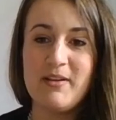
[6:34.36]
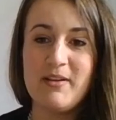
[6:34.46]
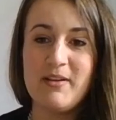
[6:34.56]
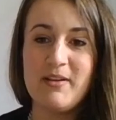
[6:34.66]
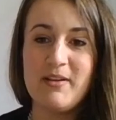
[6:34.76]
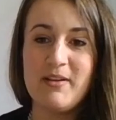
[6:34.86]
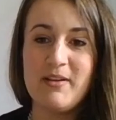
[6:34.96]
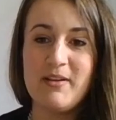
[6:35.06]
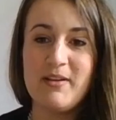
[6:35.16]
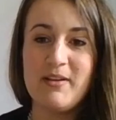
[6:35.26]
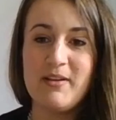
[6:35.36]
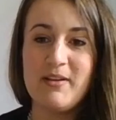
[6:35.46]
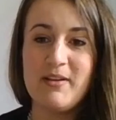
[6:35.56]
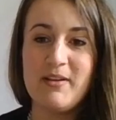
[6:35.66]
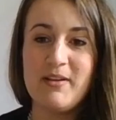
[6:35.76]
down
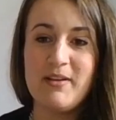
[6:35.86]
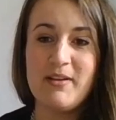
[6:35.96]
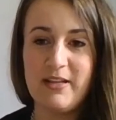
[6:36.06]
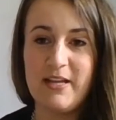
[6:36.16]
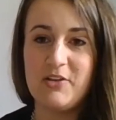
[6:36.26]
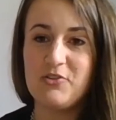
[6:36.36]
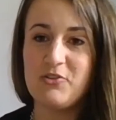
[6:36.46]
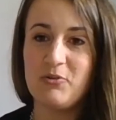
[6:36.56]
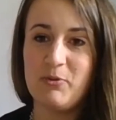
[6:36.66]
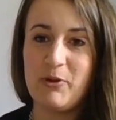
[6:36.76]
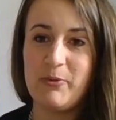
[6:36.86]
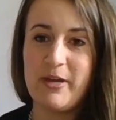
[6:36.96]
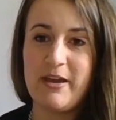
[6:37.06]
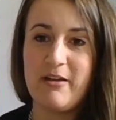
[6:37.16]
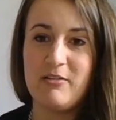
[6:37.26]
to about where the
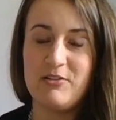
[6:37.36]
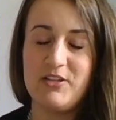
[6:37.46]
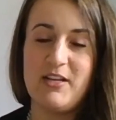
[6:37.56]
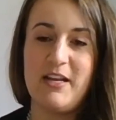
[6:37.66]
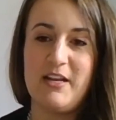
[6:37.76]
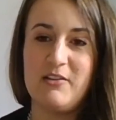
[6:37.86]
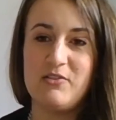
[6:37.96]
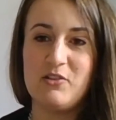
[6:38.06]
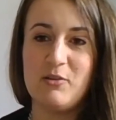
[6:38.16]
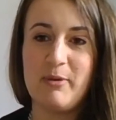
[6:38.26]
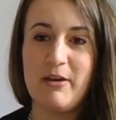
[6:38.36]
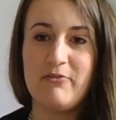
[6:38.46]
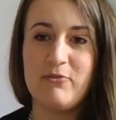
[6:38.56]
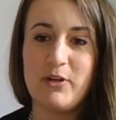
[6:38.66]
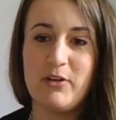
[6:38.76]
latitude where we are in Dunedin,
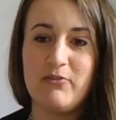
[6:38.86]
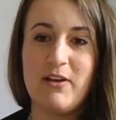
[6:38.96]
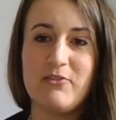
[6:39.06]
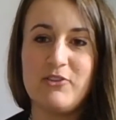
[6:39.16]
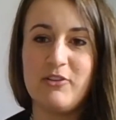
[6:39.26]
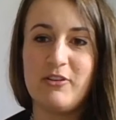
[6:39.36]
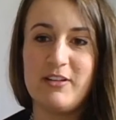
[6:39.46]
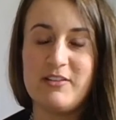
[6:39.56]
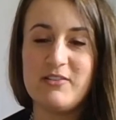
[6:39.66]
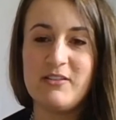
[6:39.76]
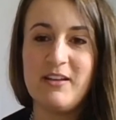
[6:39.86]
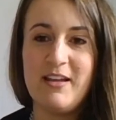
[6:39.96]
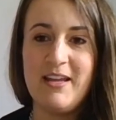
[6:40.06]
so about 45 degrees.